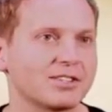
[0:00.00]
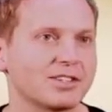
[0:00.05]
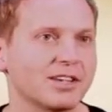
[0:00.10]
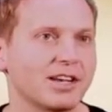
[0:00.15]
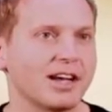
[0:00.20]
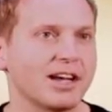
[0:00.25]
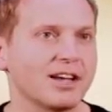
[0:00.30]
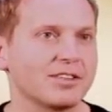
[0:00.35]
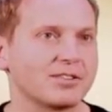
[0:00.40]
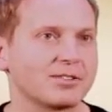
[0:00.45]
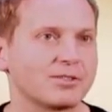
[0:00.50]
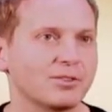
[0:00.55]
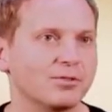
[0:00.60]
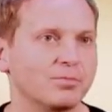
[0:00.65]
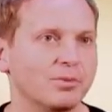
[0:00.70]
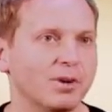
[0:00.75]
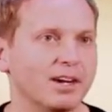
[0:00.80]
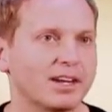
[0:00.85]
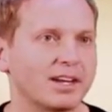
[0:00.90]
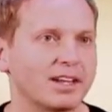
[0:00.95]
The sort of
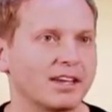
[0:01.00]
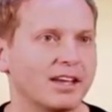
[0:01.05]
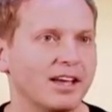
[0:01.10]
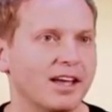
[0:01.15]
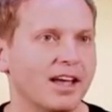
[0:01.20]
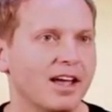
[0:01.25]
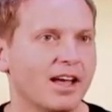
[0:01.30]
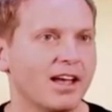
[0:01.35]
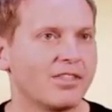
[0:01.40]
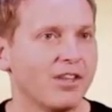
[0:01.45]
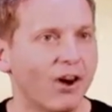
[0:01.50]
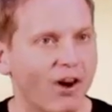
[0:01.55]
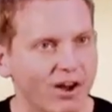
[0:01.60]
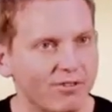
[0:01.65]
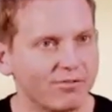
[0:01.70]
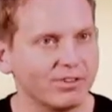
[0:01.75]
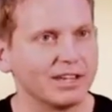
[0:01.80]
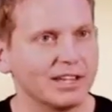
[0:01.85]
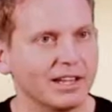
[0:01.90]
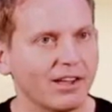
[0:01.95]
work that I
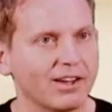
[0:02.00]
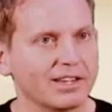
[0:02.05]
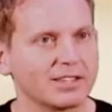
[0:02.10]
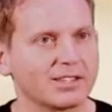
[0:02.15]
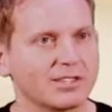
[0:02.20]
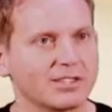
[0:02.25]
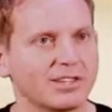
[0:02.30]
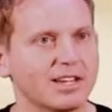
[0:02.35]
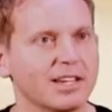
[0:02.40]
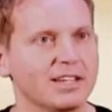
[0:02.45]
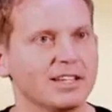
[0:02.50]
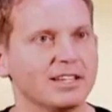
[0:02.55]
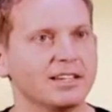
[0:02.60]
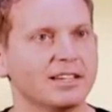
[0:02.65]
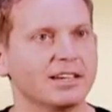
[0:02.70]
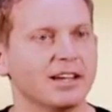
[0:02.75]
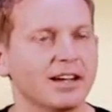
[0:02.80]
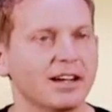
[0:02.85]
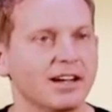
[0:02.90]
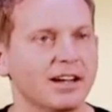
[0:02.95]
really like to see
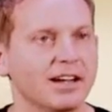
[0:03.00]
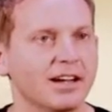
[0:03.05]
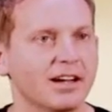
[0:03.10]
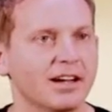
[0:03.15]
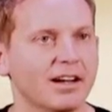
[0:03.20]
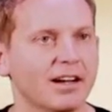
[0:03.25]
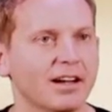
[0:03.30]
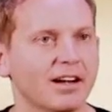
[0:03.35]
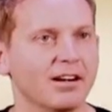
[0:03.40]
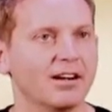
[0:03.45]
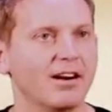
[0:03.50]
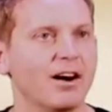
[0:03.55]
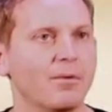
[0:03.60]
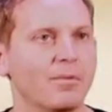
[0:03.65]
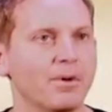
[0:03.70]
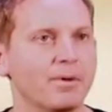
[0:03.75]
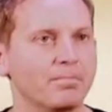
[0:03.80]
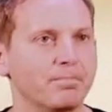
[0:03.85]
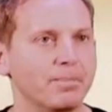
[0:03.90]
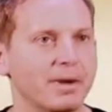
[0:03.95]
are
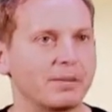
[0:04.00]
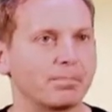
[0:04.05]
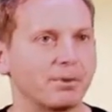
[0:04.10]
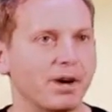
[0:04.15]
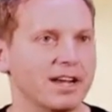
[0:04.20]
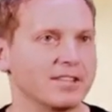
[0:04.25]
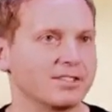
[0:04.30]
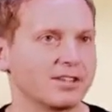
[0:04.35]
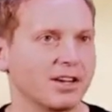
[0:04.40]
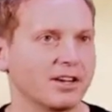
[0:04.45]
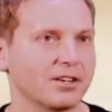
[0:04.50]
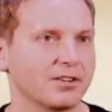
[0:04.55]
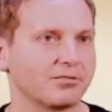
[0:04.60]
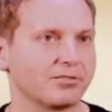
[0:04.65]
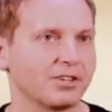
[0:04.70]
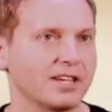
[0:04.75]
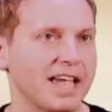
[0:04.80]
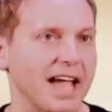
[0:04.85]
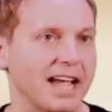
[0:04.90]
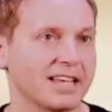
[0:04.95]
when big brands are kind of
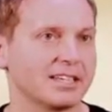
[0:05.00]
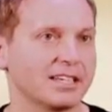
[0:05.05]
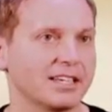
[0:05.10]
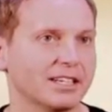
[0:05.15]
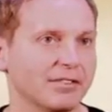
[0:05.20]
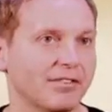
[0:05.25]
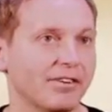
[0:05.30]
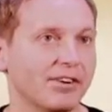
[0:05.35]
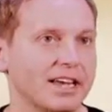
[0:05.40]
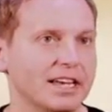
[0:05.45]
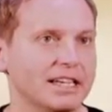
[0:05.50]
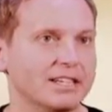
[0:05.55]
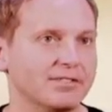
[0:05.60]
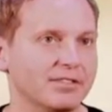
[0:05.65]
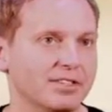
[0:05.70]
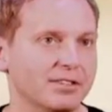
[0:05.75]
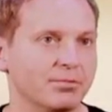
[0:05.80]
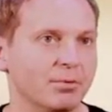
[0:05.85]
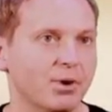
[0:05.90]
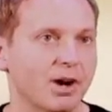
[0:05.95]
really acting in a very
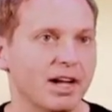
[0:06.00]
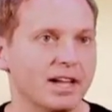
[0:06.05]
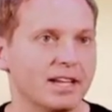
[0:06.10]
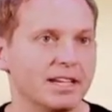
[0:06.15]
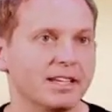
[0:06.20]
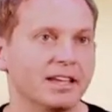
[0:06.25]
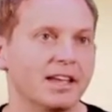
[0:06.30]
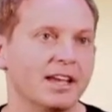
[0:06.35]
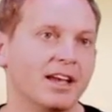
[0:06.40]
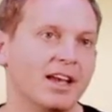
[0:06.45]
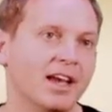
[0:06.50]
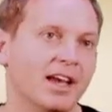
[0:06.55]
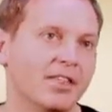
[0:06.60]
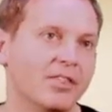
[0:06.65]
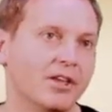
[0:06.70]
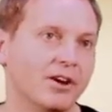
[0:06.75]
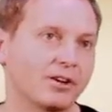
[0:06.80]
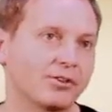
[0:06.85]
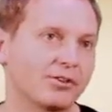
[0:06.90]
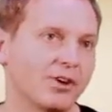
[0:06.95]
innovative way,
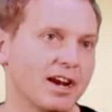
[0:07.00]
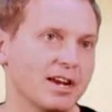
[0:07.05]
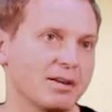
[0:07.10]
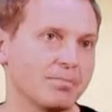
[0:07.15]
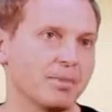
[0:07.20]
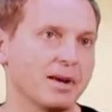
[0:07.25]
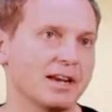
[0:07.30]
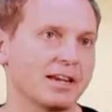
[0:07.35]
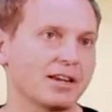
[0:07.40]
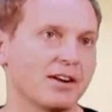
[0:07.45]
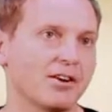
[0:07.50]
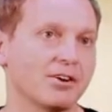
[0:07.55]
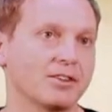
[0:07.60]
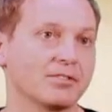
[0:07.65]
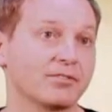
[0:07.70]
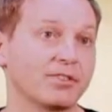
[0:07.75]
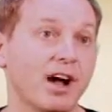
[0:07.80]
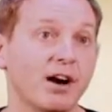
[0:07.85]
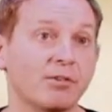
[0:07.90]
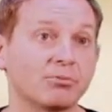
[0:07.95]
that are creating big kind
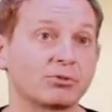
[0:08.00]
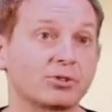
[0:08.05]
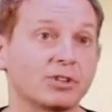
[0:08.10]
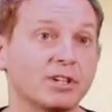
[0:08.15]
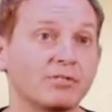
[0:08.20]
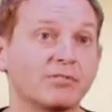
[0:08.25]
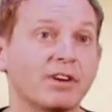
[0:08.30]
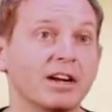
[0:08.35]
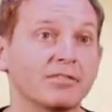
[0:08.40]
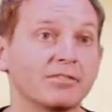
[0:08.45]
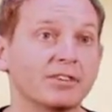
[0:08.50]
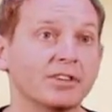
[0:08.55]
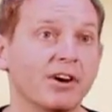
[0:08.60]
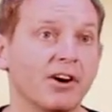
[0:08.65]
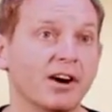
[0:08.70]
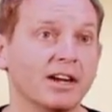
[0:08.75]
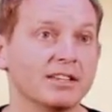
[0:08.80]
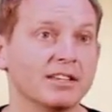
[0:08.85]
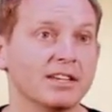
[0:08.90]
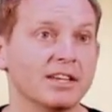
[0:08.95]
of culturally relevant
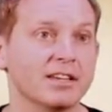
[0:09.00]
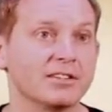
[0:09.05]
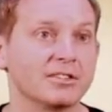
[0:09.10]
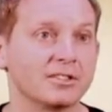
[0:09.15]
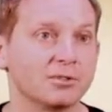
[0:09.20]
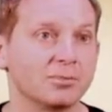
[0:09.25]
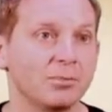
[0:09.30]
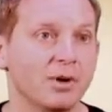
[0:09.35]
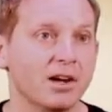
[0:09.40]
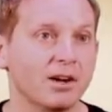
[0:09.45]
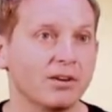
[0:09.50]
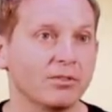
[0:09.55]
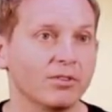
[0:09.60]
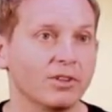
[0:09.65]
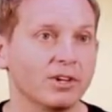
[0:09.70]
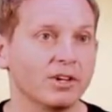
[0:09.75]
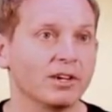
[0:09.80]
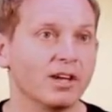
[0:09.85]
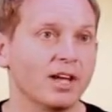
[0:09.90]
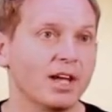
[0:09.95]
ideas as well
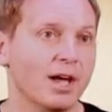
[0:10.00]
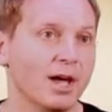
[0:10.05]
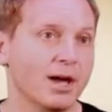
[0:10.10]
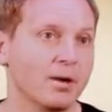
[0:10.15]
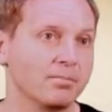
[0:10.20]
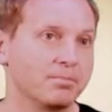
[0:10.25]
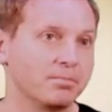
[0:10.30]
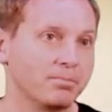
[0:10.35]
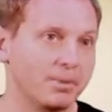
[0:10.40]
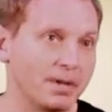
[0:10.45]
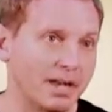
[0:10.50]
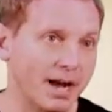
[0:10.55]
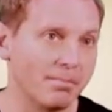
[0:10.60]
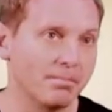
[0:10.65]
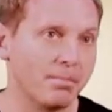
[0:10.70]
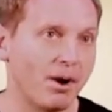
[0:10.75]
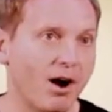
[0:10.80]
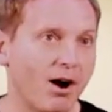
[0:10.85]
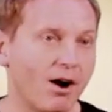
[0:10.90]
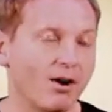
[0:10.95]
that become
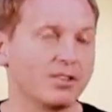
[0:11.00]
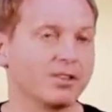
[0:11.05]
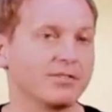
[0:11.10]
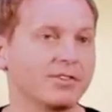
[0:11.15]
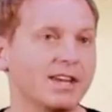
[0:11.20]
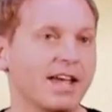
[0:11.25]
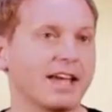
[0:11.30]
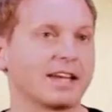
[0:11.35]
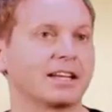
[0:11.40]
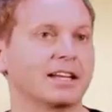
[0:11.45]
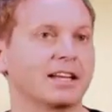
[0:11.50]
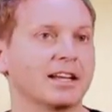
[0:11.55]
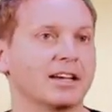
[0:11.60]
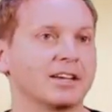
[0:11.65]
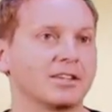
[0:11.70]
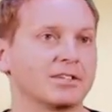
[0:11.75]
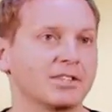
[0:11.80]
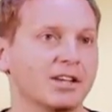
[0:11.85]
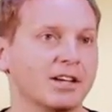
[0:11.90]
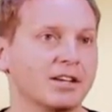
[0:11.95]
part of the
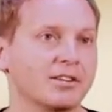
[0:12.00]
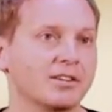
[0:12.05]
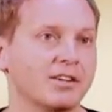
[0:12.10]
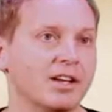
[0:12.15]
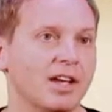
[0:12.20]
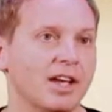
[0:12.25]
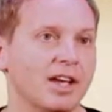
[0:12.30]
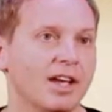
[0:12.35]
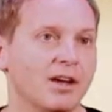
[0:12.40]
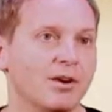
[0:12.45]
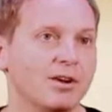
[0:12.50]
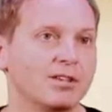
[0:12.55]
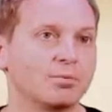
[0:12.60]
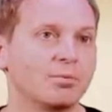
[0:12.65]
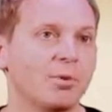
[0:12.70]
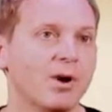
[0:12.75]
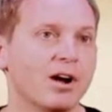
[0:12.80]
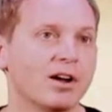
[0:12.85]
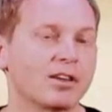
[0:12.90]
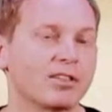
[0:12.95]
vernacular. So it's
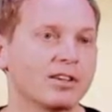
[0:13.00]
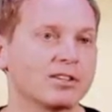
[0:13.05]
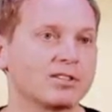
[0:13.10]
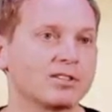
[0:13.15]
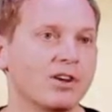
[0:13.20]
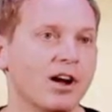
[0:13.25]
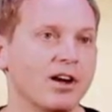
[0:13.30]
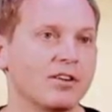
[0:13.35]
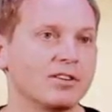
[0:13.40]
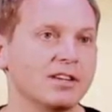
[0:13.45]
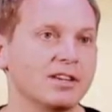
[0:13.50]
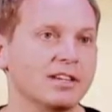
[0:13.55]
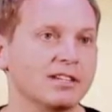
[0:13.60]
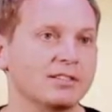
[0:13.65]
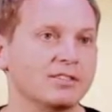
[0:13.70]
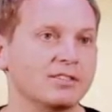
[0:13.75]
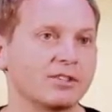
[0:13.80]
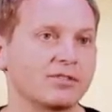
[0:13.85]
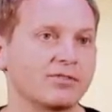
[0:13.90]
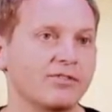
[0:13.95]
work that's not only
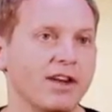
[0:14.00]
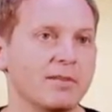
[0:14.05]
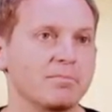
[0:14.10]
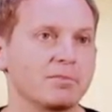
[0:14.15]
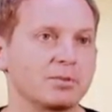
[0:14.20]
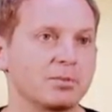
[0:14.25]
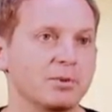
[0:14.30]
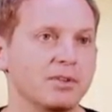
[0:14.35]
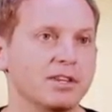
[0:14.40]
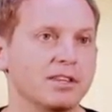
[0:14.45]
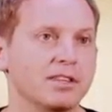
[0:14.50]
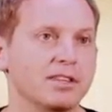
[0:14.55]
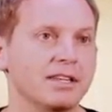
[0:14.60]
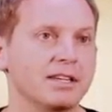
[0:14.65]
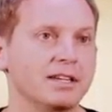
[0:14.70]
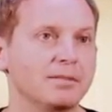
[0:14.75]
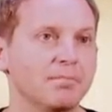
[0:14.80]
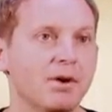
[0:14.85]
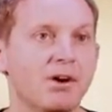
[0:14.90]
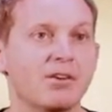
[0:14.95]
just famous within
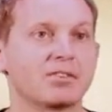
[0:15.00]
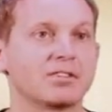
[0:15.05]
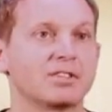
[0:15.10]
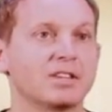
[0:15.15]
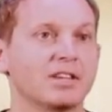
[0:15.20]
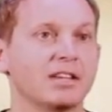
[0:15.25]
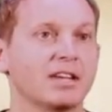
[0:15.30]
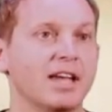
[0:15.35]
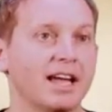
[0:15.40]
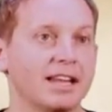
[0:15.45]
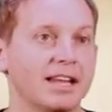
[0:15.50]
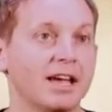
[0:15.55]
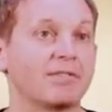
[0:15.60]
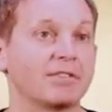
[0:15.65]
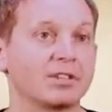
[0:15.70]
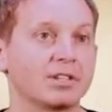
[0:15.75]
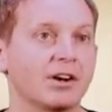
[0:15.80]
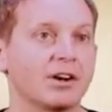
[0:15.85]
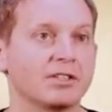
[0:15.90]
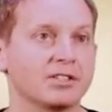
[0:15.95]
the marketing and
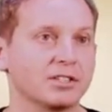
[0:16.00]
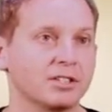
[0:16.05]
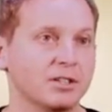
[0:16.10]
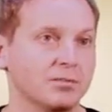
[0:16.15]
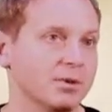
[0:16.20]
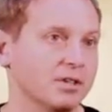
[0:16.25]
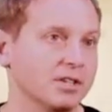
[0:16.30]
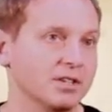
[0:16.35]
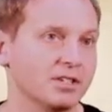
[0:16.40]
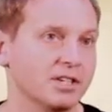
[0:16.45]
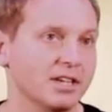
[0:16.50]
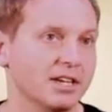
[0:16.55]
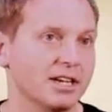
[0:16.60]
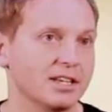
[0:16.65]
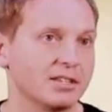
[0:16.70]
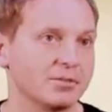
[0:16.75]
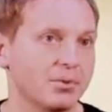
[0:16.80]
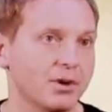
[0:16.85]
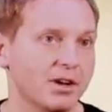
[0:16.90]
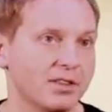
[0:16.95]
advertising community,
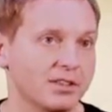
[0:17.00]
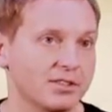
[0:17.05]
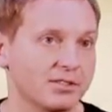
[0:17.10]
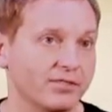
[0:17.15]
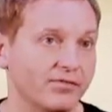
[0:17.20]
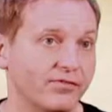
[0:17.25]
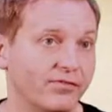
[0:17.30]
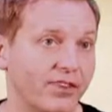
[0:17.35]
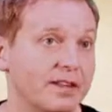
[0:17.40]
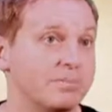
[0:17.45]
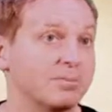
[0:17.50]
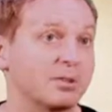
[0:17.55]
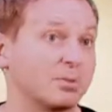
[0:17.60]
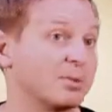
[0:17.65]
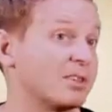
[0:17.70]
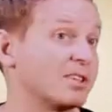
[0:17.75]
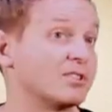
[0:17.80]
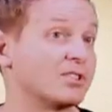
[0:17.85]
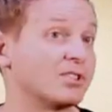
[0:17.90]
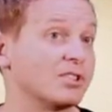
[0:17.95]
it's work that's famous
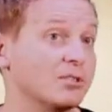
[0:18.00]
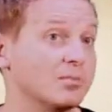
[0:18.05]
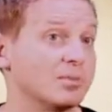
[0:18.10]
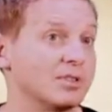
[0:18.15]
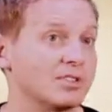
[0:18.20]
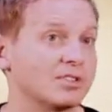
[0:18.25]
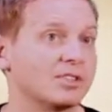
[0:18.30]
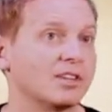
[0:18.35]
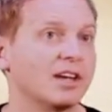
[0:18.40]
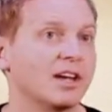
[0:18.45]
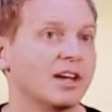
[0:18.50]
with consumers.